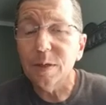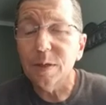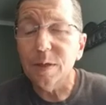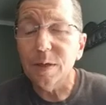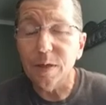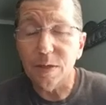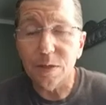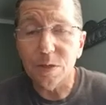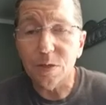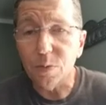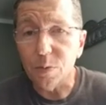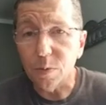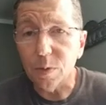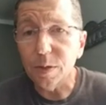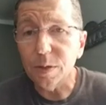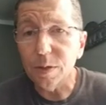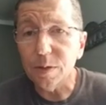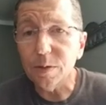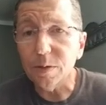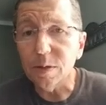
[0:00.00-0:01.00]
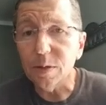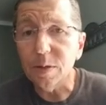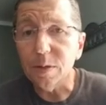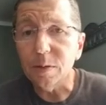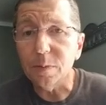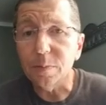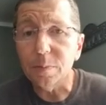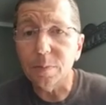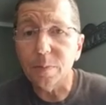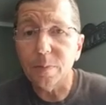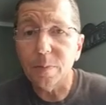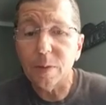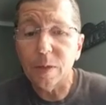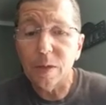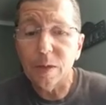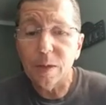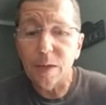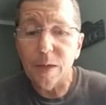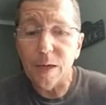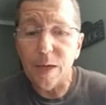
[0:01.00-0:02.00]
it's a really good thing.
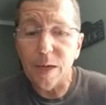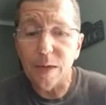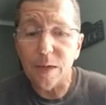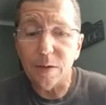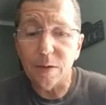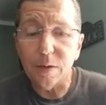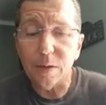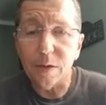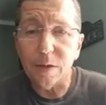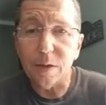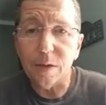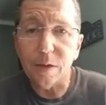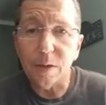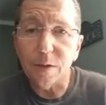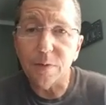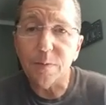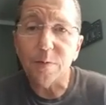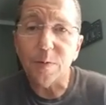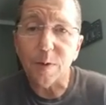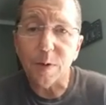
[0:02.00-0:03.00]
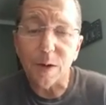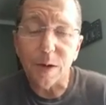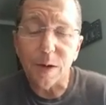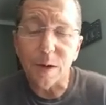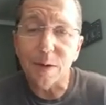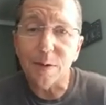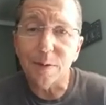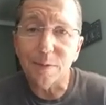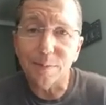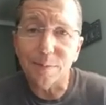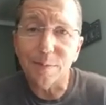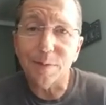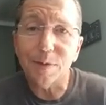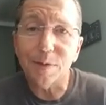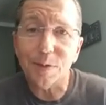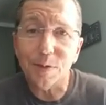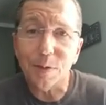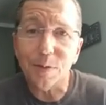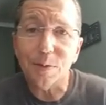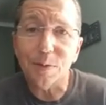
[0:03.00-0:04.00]
And uh, love for God
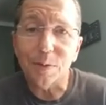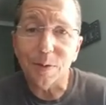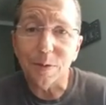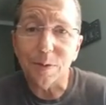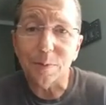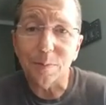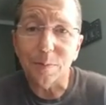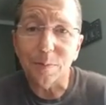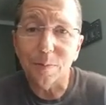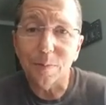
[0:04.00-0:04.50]
is a good thing.